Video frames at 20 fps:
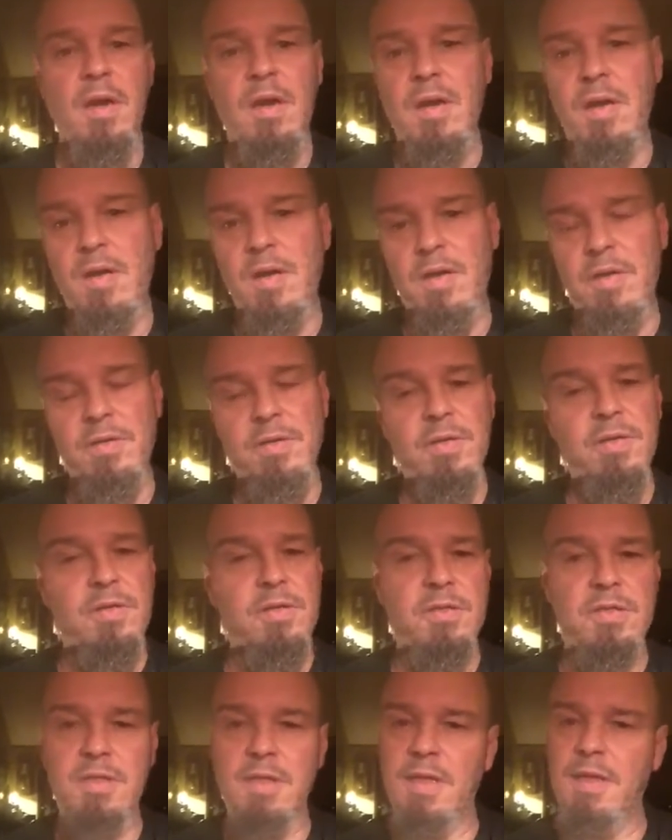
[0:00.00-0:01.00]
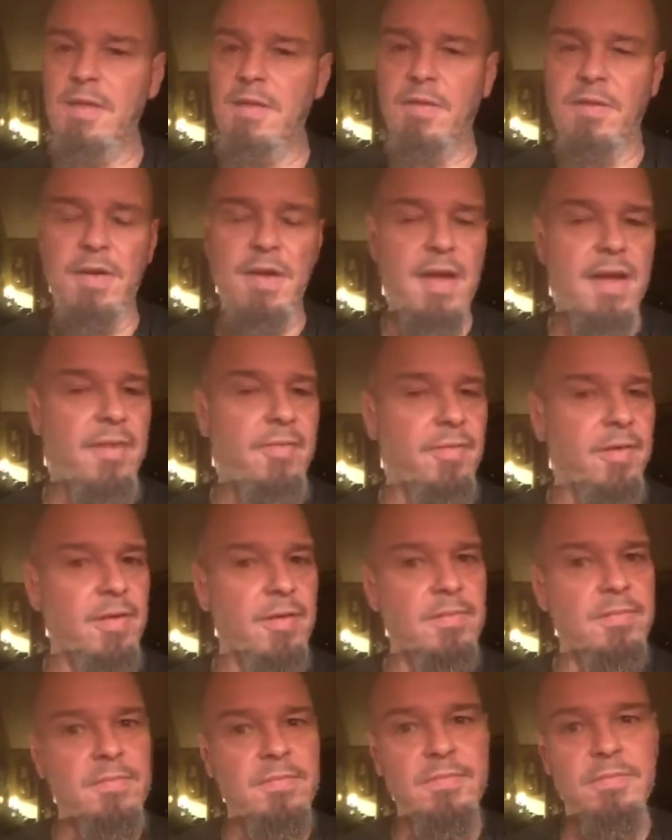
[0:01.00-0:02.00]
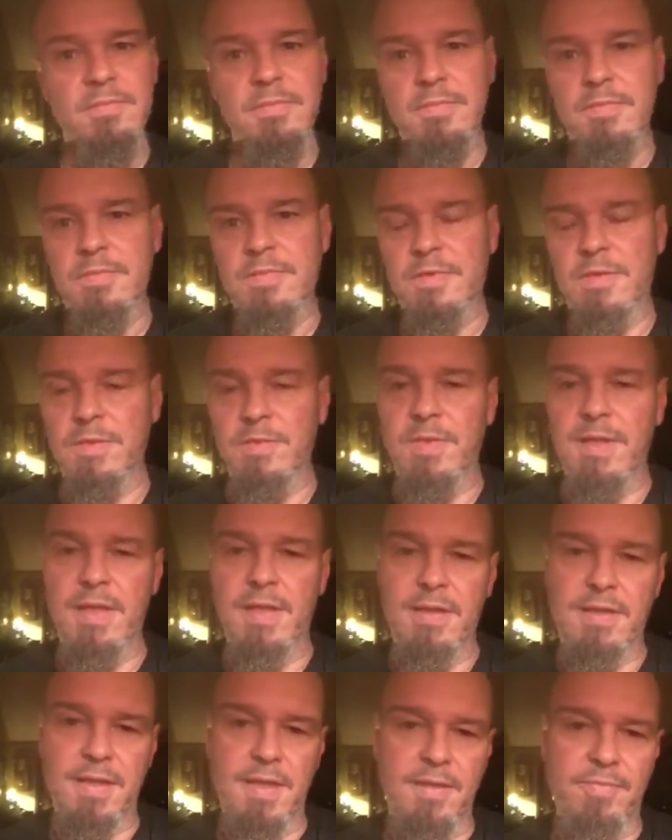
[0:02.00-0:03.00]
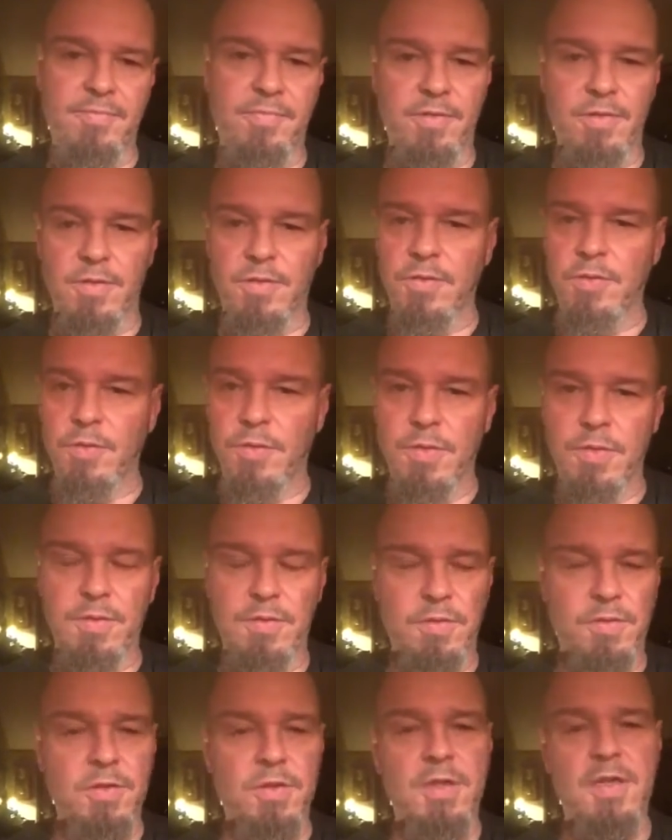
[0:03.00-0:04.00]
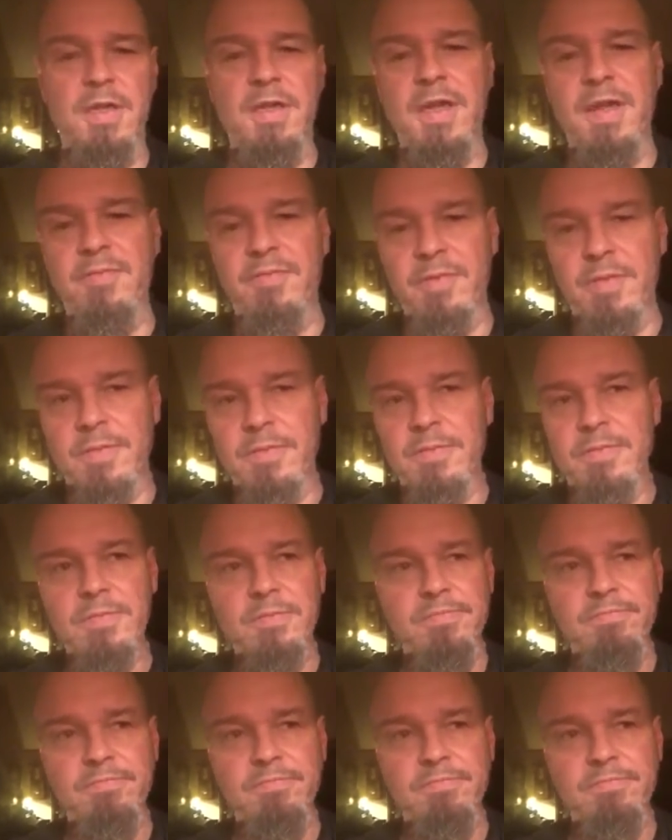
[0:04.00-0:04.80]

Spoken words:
Oh, you just ain't gonna ever do anything for the Lord. You can never